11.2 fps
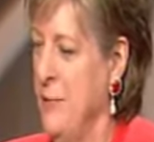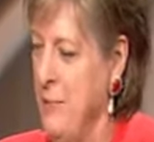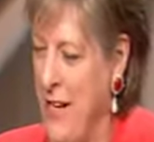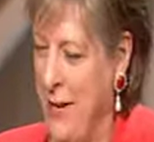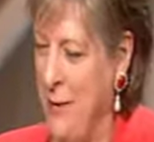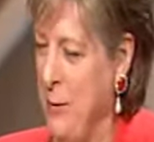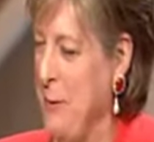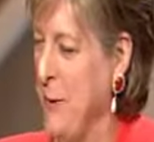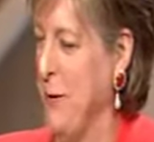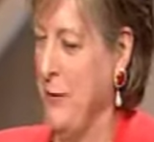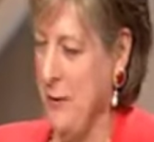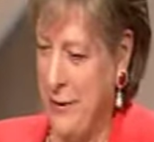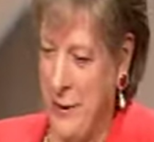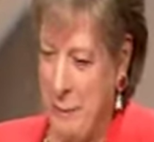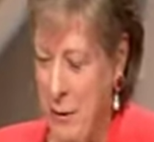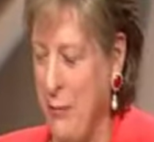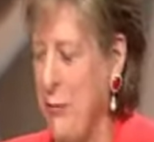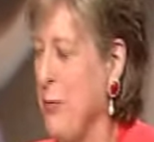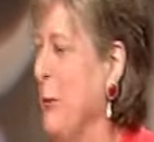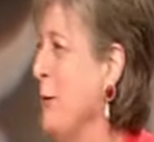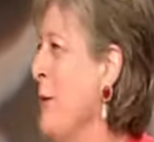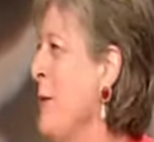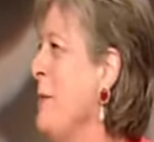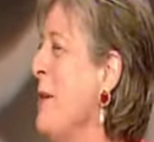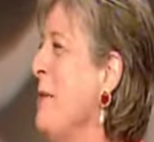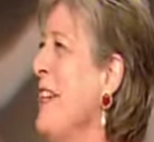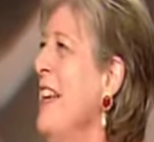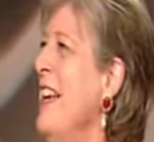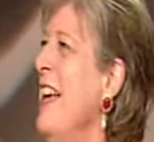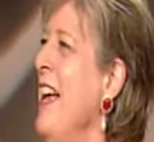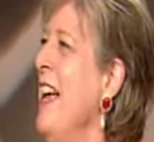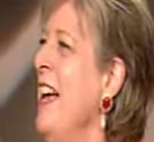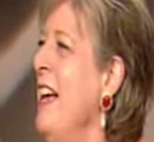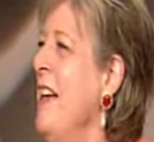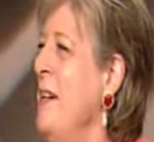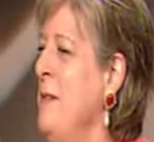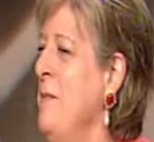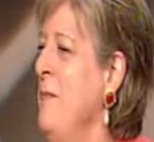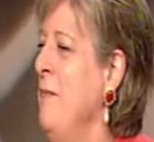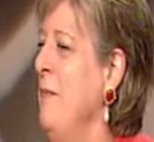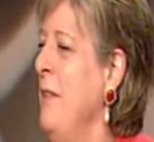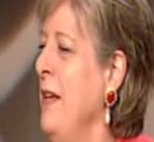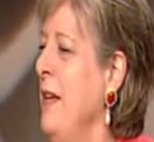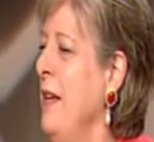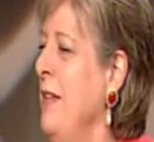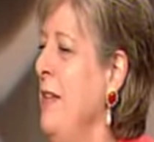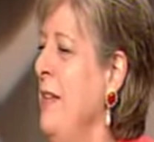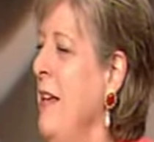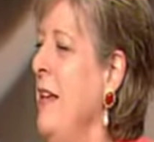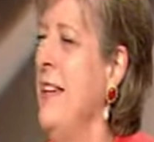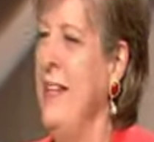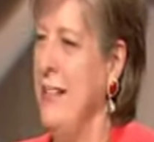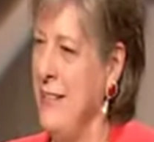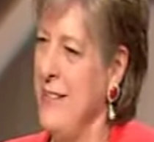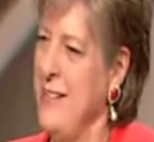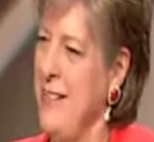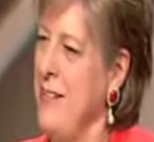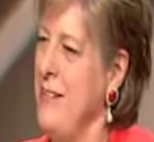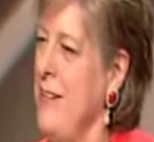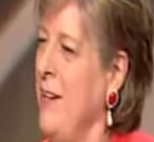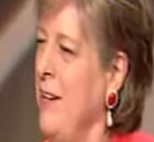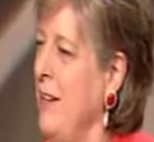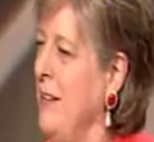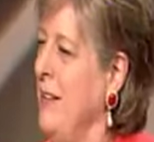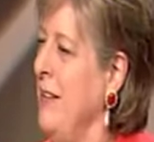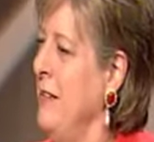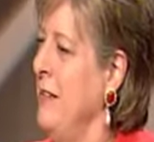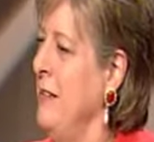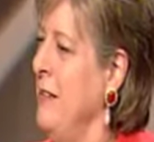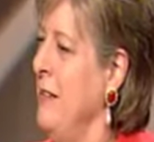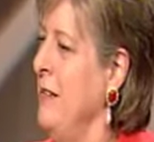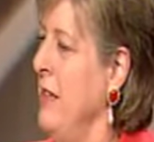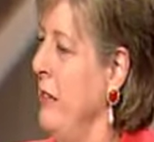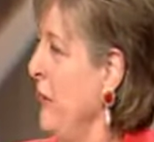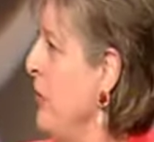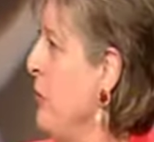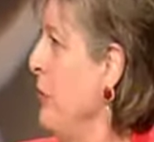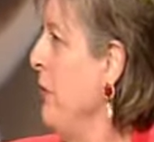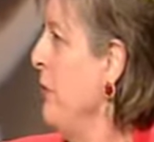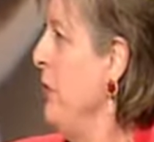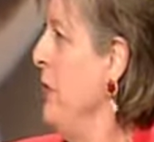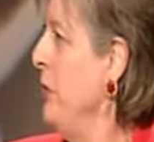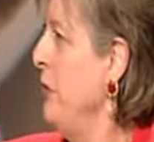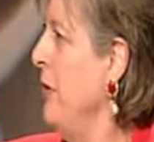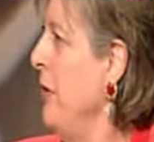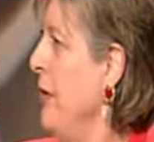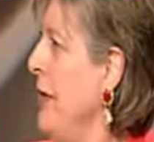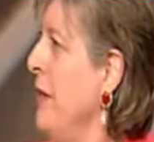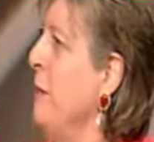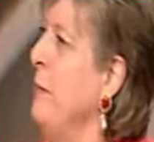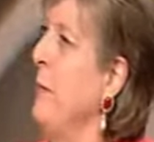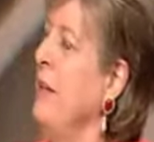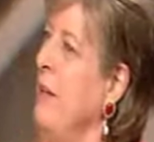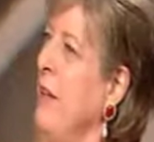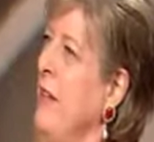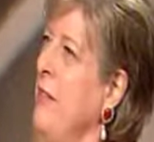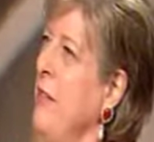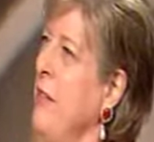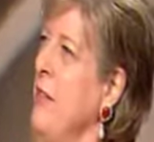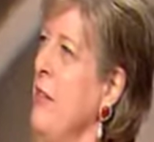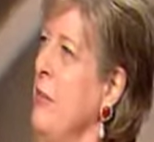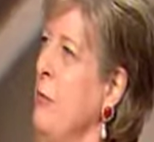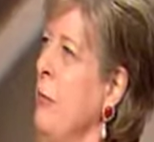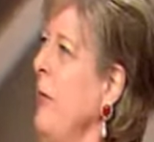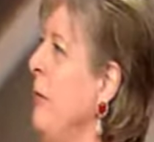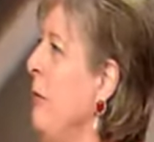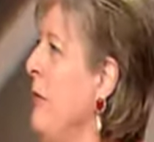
I'm down there picking the lint off the floor sometimes. Um, again, the design style is individually for each client, but the, I, I, think the thread that